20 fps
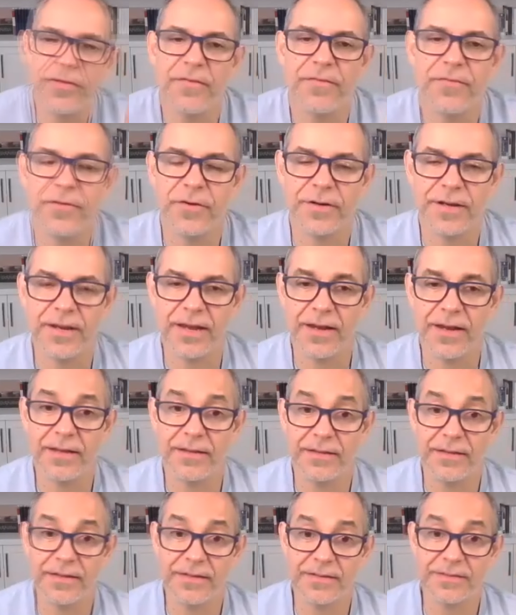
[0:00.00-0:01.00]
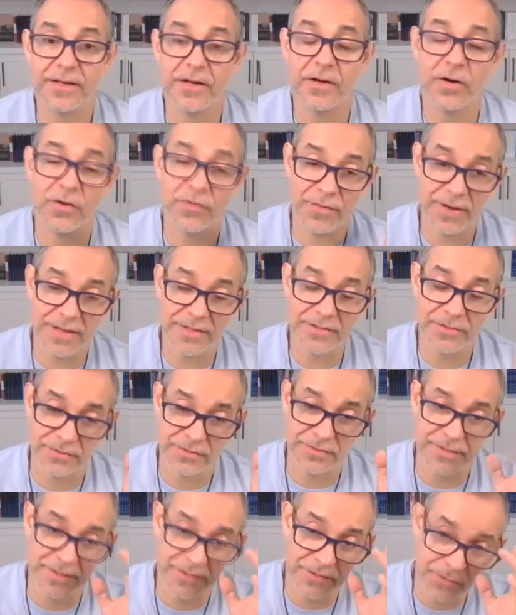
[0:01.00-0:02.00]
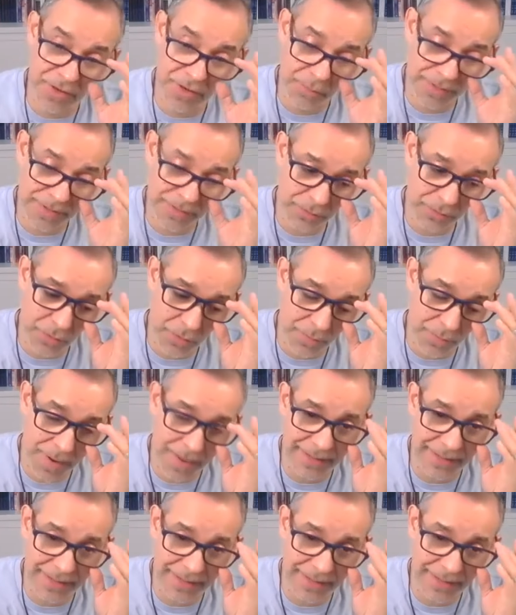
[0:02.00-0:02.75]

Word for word: of effort, and there is a lot of lessons there. So I want to go yeah.